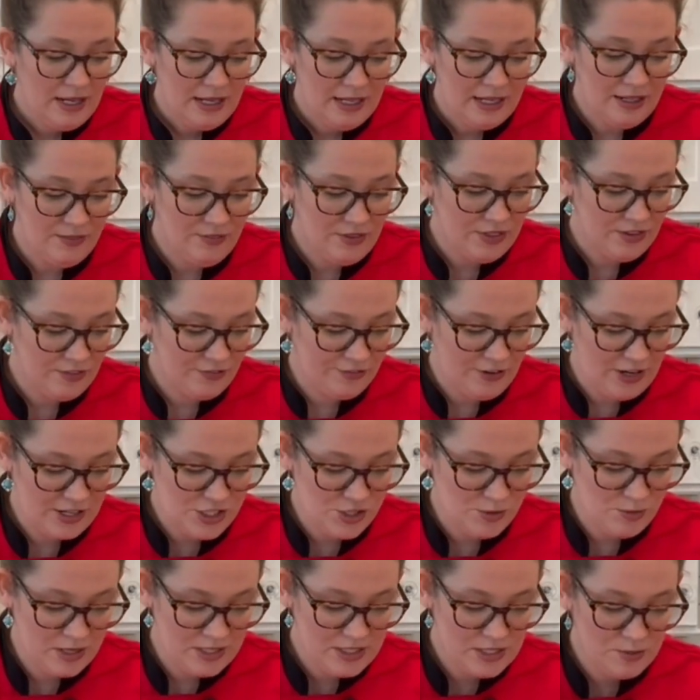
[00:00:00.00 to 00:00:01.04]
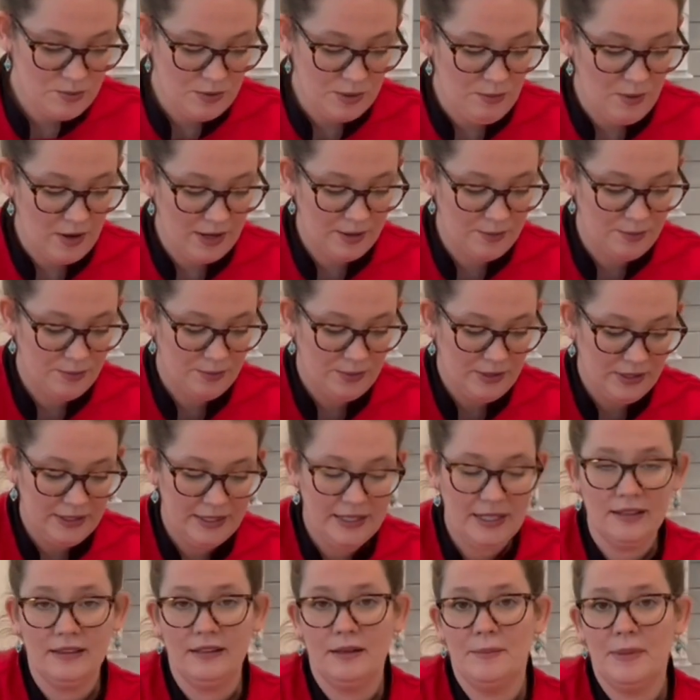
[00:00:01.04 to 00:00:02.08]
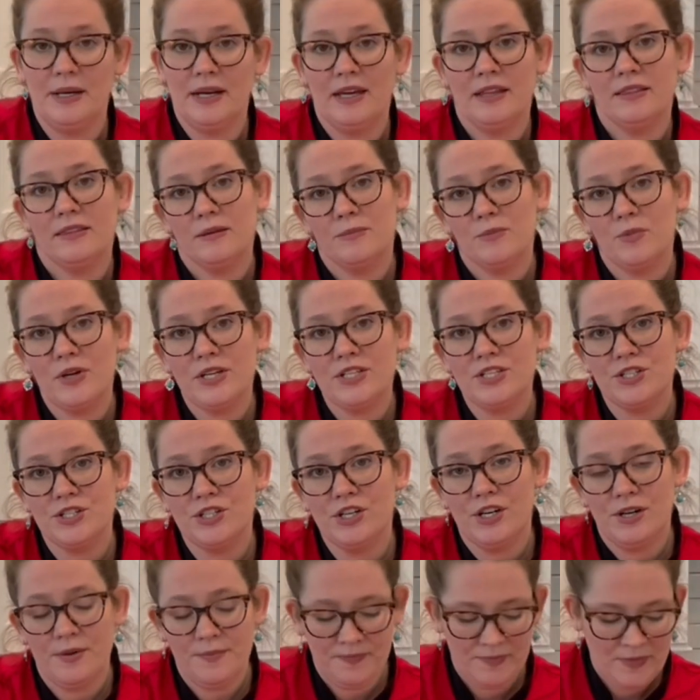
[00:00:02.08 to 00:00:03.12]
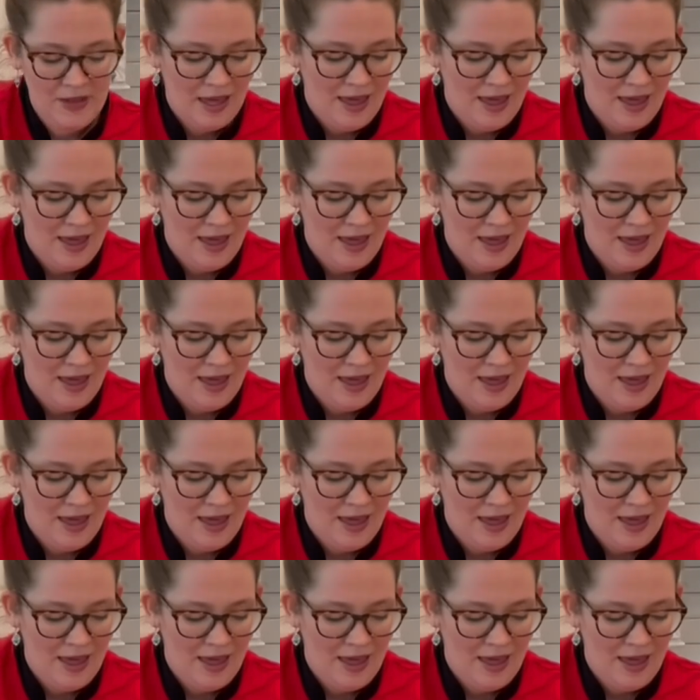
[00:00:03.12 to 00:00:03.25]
Even the fresh ones, we wanna really eliminate the moisture.